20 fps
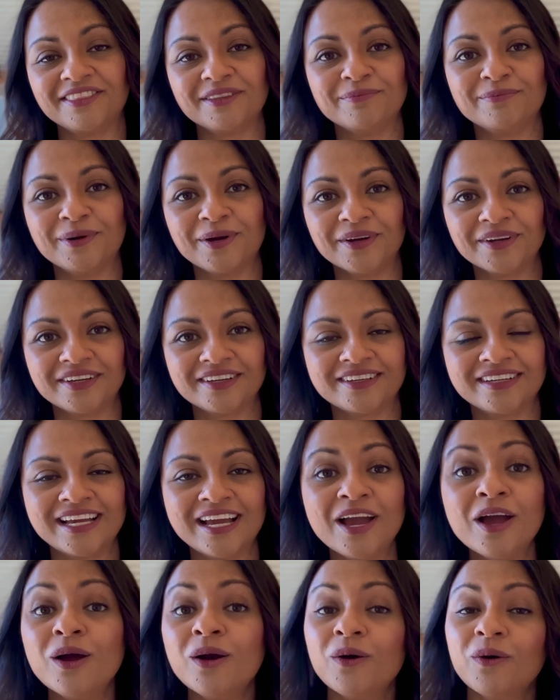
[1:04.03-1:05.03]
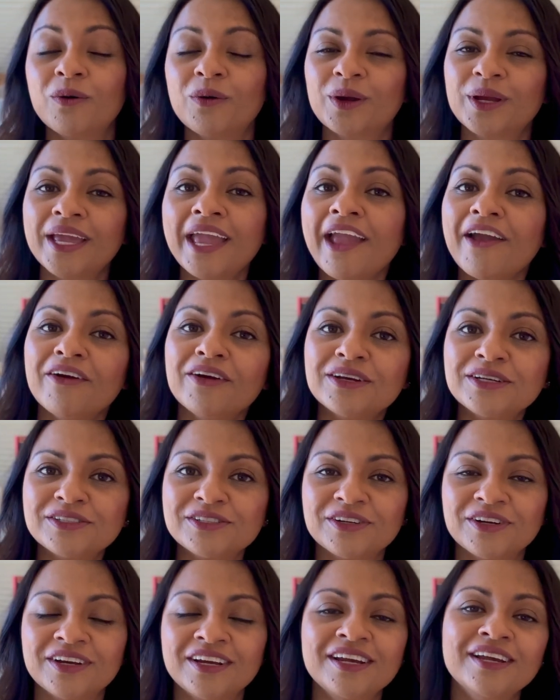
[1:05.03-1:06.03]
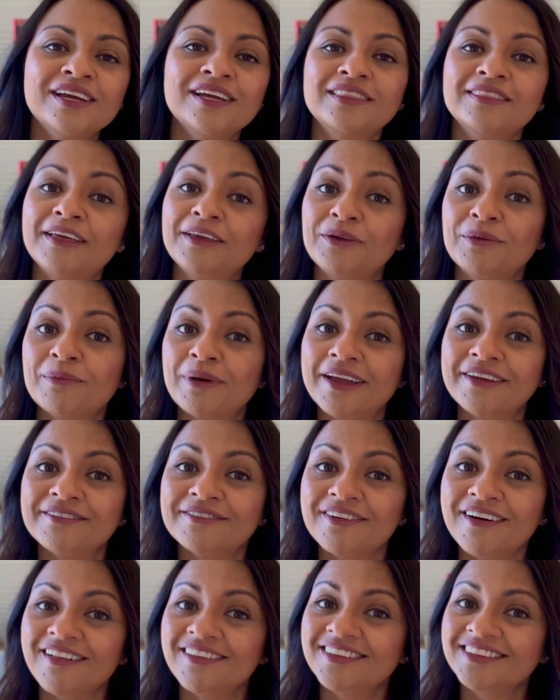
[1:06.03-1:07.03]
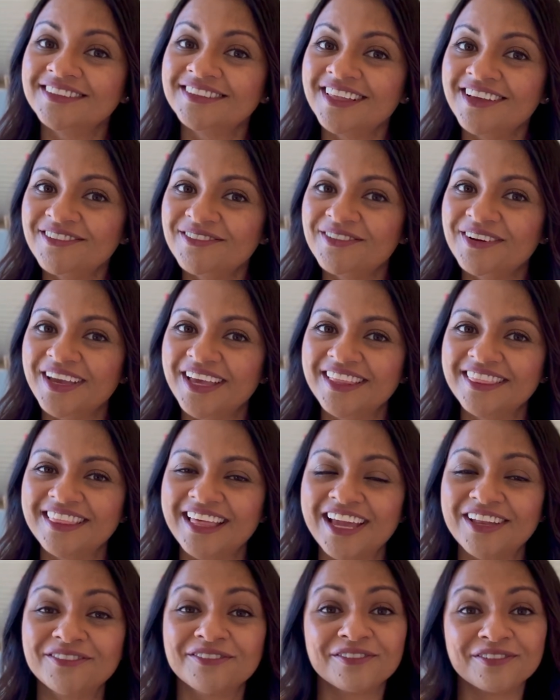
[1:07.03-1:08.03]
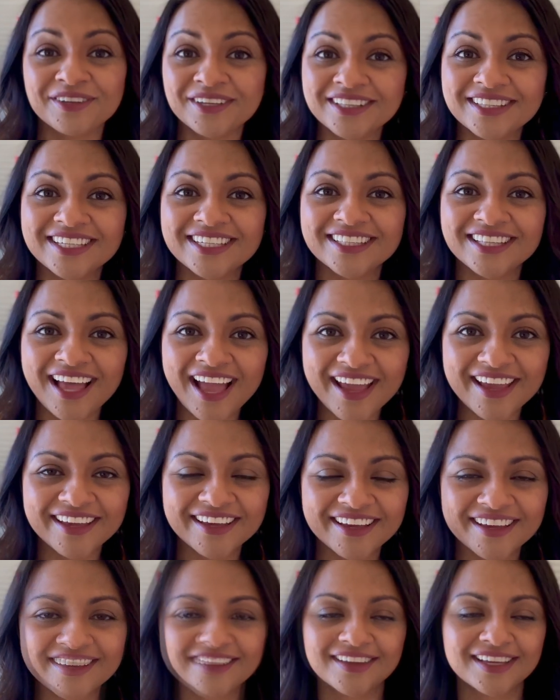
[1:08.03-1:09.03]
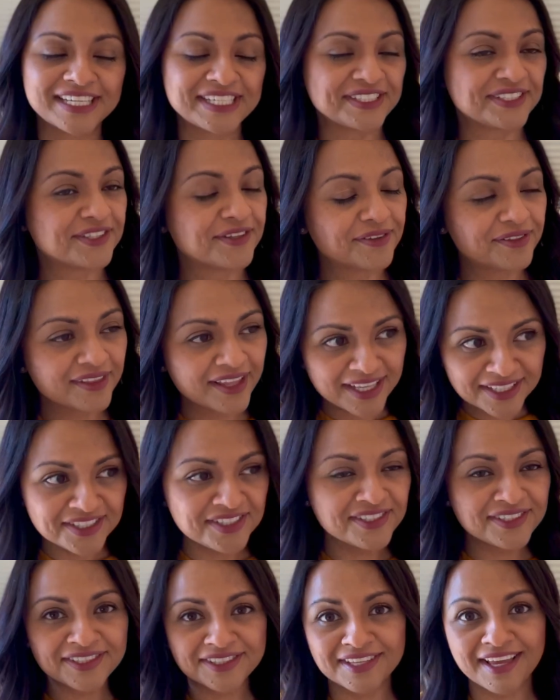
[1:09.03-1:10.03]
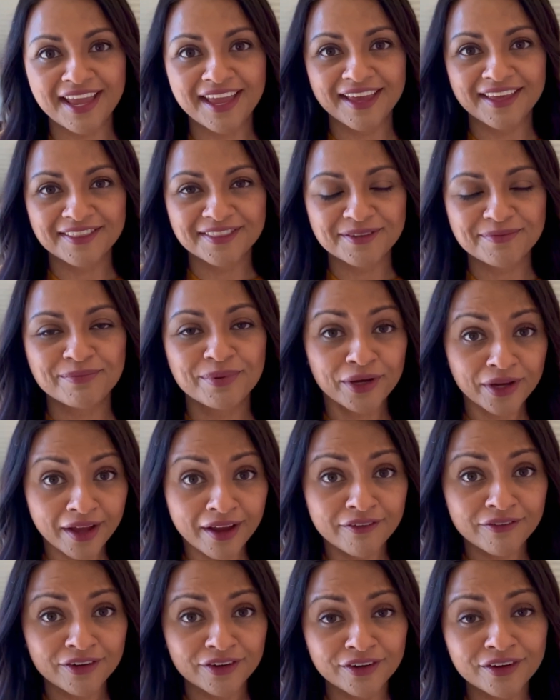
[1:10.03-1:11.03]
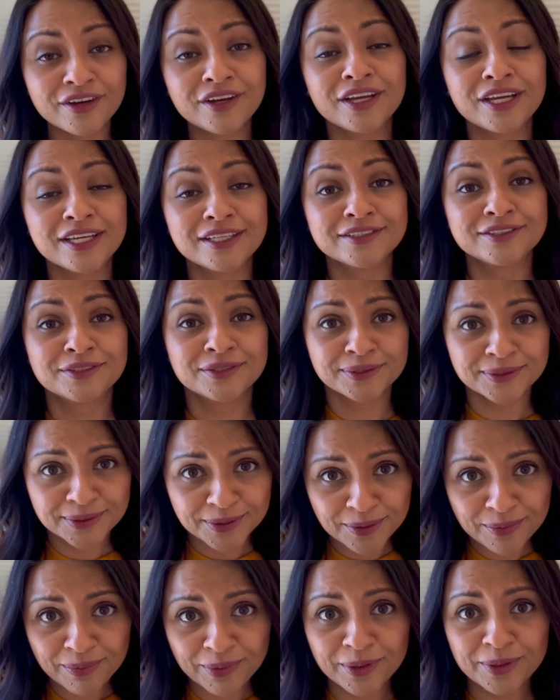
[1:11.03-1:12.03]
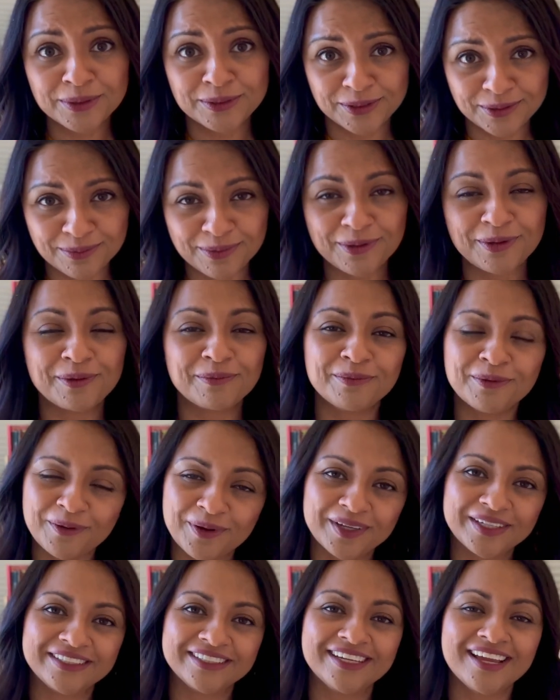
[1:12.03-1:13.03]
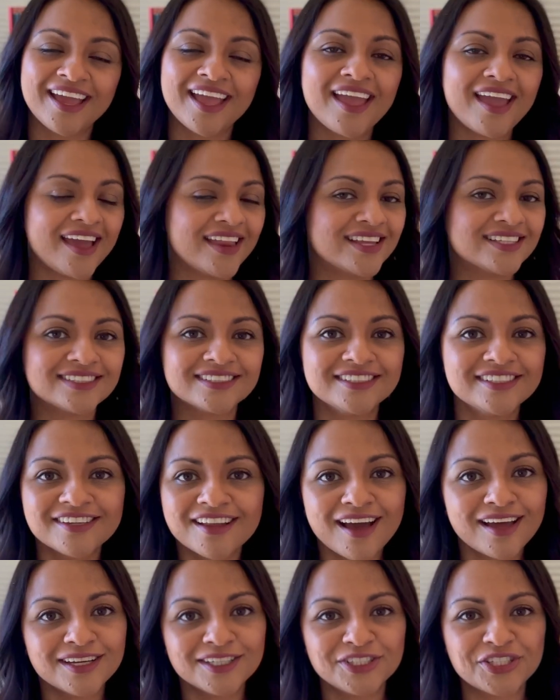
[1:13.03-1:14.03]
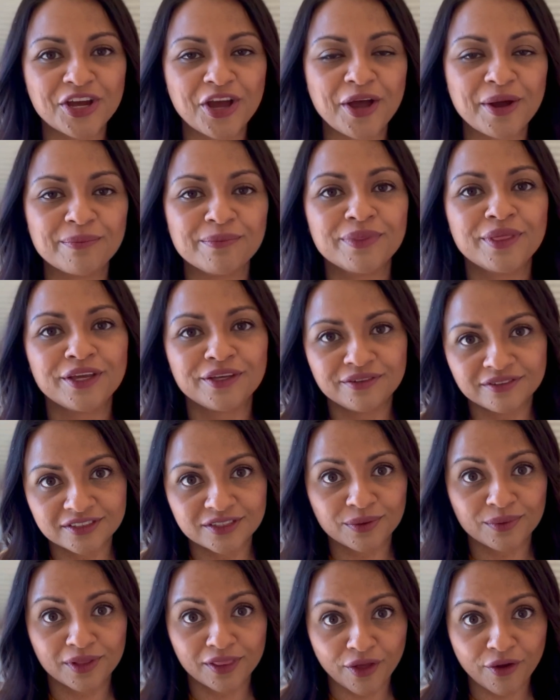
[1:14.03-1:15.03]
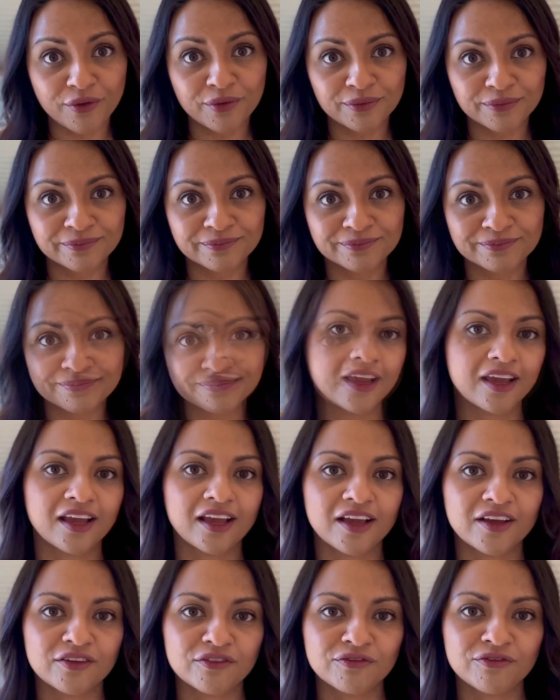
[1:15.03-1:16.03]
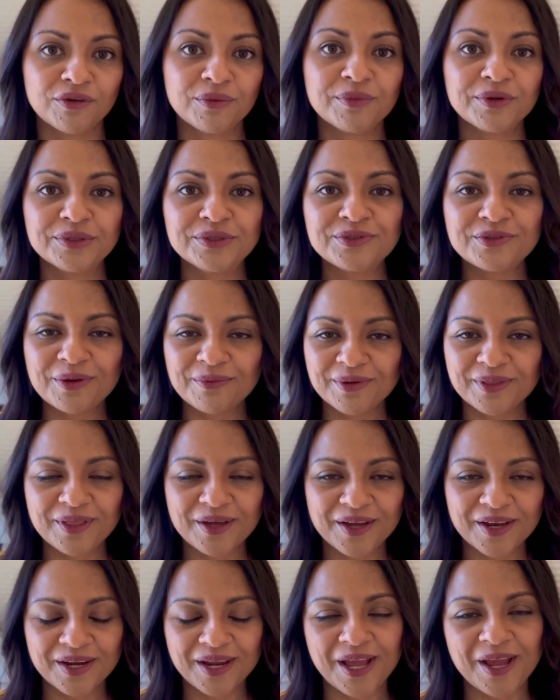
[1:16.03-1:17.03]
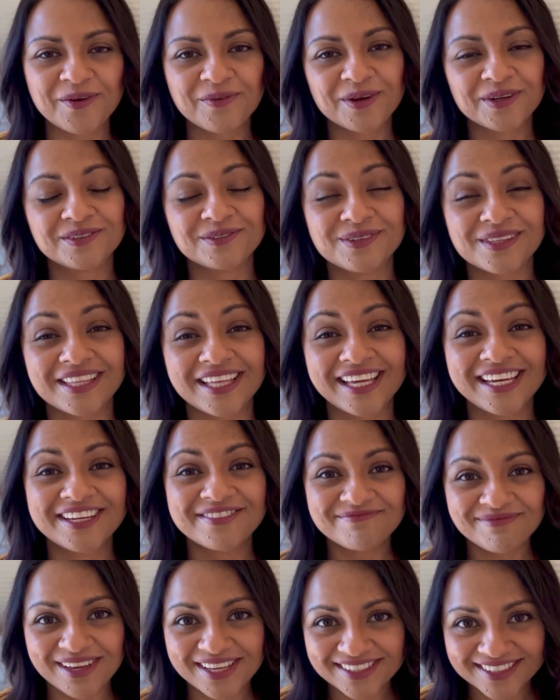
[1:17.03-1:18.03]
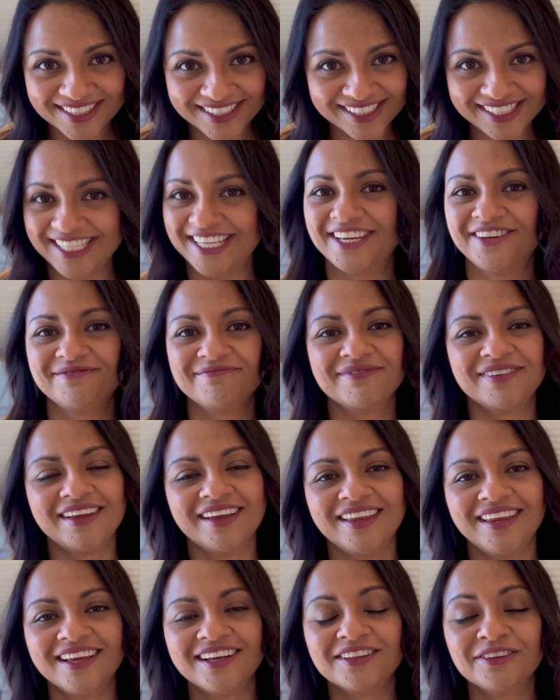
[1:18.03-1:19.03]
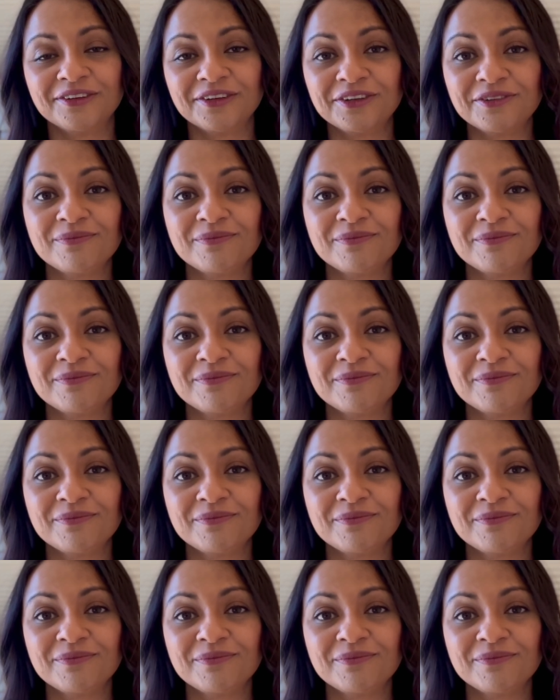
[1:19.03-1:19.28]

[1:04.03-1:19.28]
the book or a character that you might fall in love with and really like. So let's just say the book cover is super duper important and it's not a job that you do alone. For Moon's Ramadan, I worked with an amazing team. It included